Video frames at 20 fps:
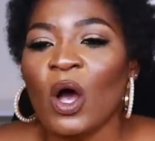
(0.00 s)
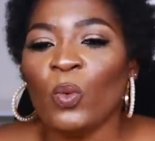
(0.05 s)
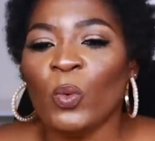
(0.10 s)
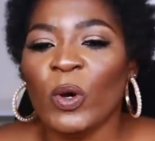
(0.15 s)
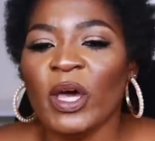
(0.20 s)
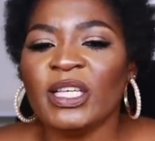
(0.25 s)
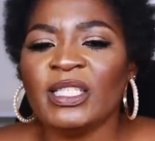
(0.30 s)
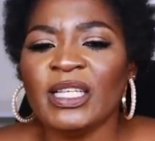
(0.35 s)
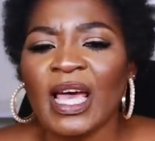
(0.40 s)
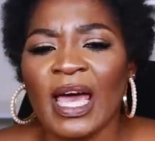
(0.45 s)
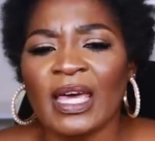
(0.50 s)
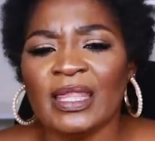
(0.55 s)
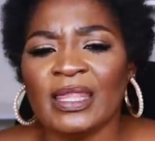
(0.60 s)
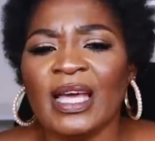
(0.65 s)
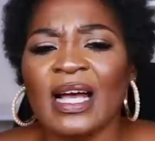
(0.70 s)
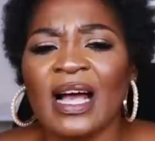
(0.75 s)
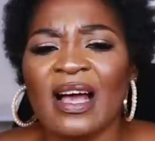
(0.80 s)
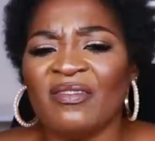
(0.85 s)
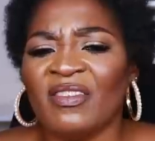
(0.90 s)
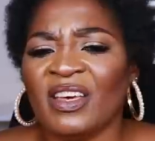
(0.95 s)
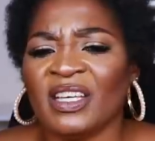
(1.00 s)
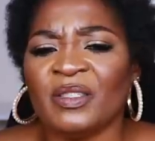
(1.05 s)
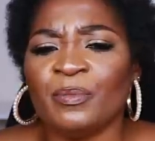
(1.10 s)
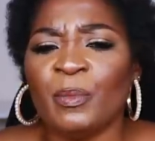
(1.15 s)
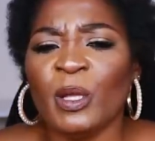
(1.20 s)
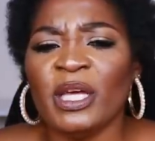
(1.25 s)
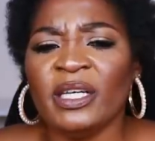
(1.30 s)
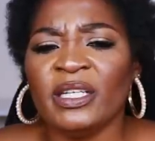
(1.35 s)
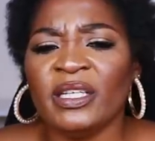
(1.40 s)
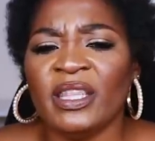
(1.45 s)
which I think I've
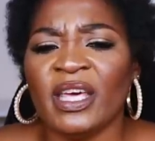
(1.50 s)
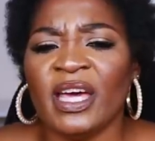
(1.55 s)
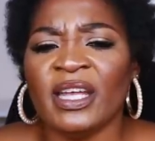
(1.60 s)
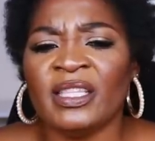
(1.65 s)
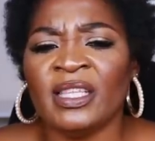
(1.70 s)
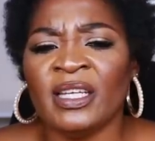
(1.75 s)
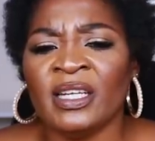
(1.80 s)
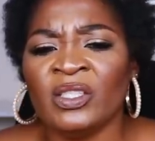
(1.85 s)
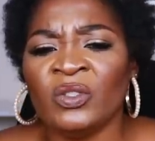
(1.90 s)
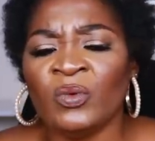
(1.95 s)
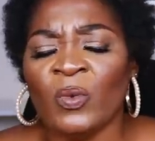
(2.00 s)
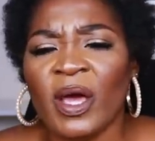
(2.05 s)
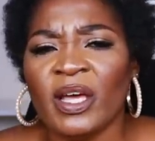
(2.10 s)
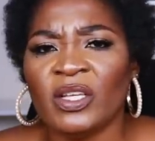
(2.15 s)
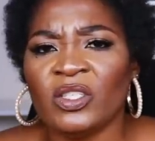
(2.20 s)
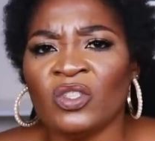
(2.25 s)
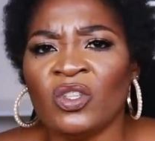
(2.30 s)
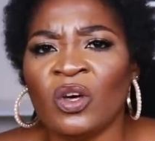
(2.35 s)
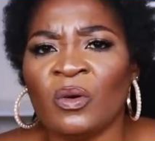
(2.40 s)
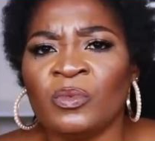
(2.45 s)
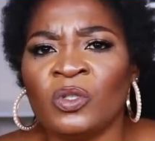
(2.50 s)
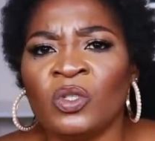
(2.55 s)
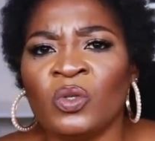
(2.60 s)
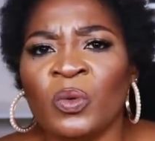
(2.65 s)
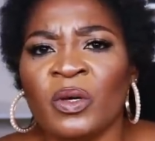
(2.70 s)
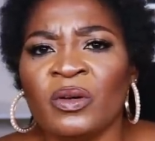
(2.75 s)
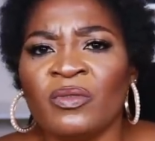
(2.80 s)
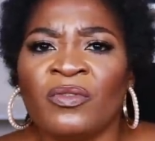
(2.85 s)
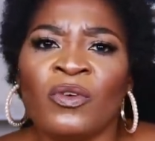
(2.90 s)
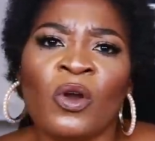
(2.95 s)
explained that the reason why I stopped
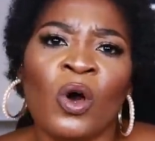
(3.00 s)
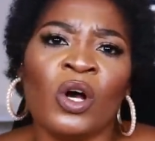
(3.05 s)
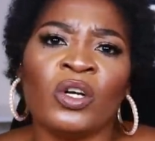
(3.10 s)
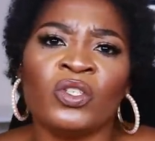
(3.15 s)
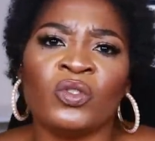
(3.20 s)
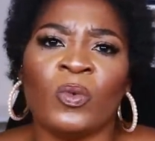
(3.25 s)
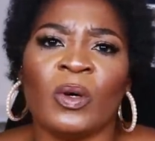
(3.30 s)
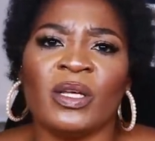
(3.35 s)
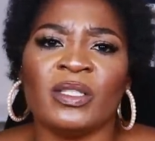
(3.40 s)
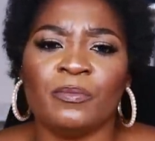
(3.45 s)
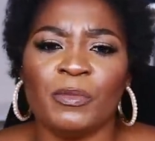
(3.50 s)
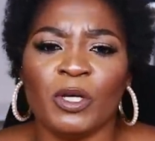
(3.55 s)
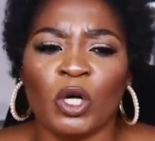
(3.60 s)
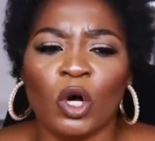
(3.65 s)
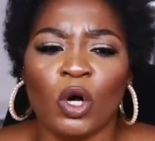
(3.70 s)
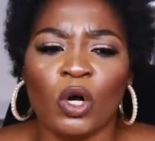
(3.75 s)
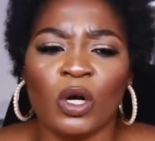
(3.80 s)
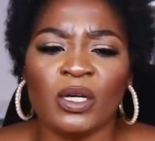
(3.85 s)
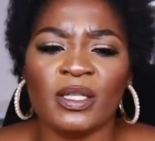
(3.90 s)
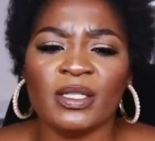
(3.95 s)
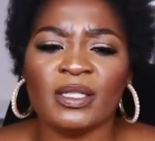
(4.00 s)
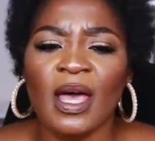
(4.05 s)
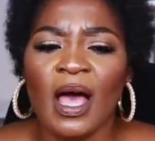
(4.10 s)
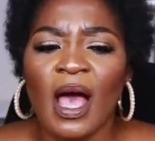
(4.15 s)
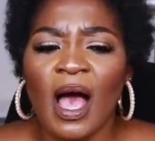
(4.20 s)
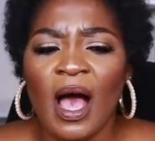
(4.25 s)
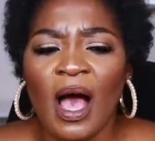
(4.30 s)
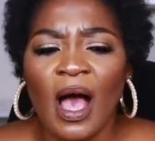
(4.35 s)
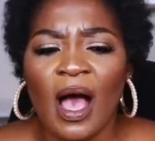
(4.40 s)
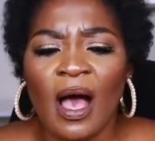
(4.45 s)
doing vlogs was because
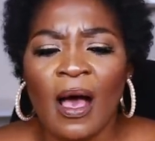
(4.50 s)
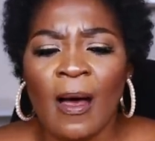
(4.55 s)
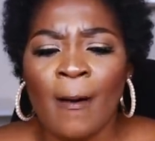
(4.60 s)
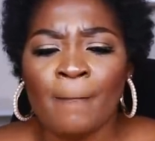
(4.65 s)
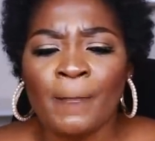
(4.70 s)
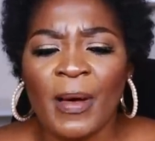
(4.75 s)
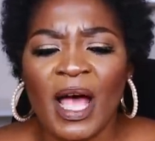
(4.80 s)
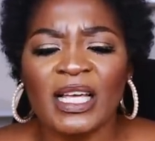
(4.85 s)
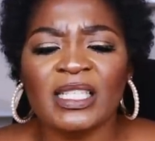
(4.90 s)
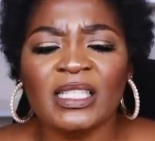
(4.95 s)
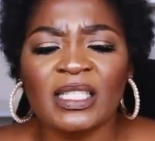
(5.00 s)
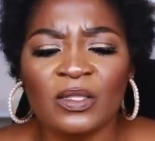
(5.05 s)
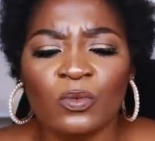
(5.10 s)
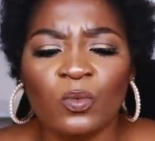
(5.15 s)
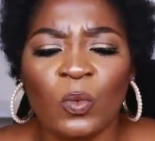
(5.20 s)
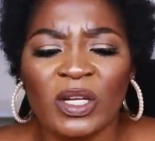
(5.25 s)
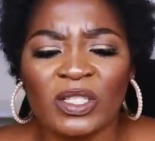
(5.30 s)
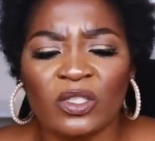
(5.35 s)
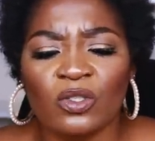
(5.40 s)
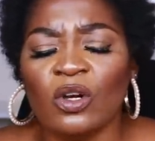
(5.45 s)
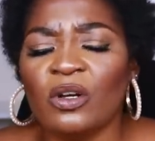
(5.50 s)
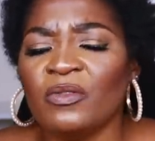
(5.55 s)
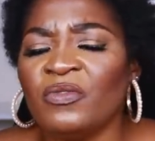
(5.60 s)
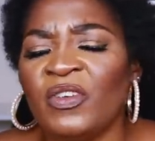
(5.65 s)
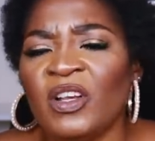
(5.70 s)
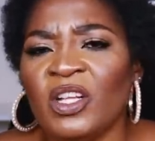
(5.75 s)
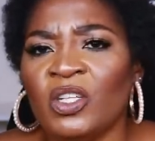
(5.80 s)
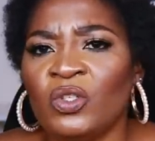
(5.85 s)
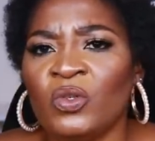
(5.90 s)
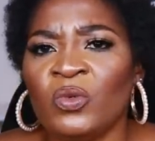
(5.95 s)
I just was not
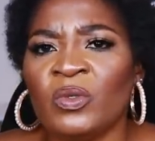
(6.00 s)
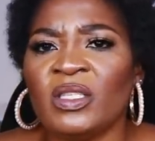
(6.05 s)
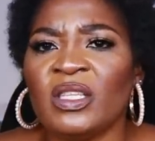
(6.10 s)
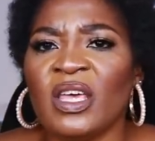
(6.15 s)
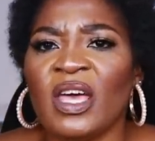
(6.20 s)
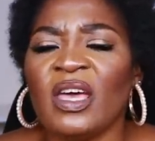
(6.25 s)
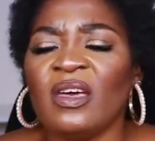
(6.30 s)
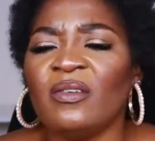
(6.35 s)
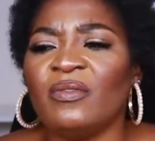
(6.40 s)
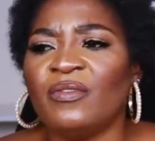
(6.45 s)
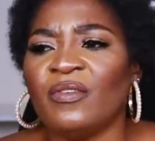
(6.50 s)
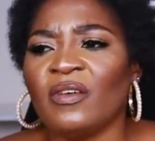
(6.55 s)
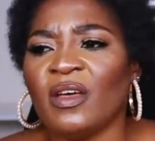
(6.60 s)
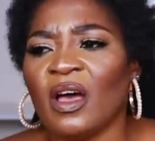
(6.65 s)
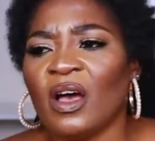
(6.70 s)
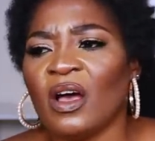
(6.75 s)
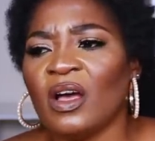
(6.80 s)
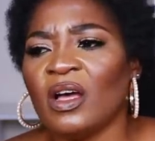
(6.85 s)
feeling too safe.